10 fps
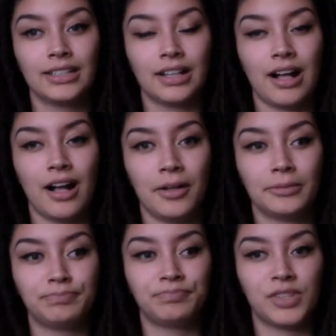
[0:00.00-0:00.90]

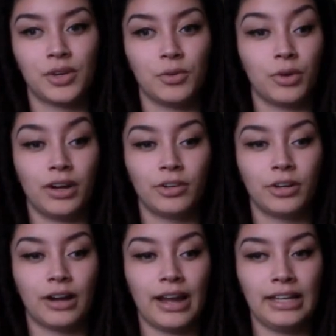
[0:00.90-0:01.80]
to
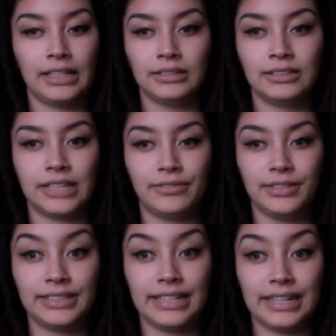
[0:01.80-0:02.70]
whatever I could safely
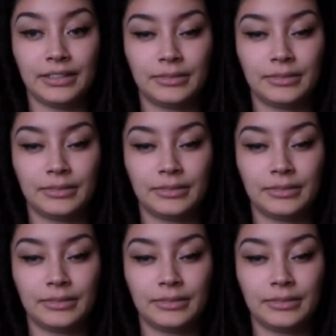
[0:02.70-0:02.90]
stand.